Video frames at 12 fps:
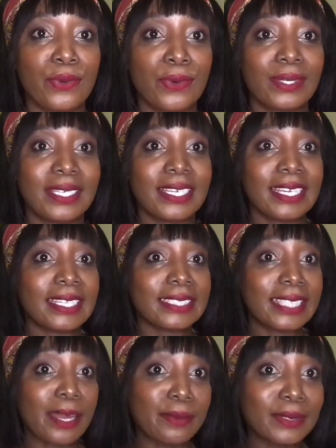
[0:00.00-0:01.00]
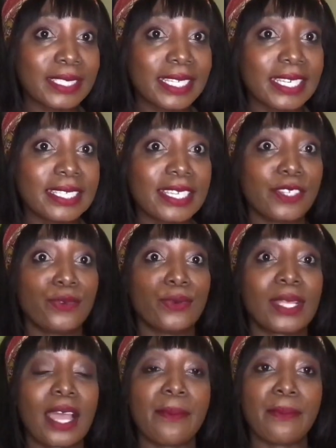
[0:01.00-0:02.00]
could double date and you
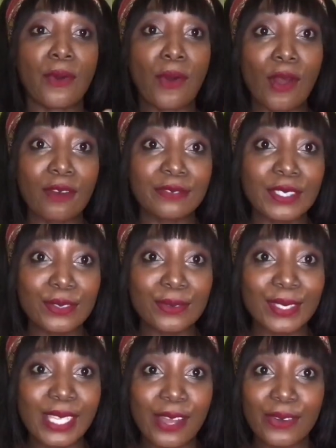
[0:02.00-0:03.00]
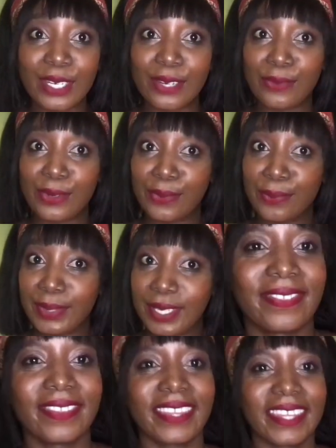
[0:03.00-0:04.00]
would come more often to town, and we'd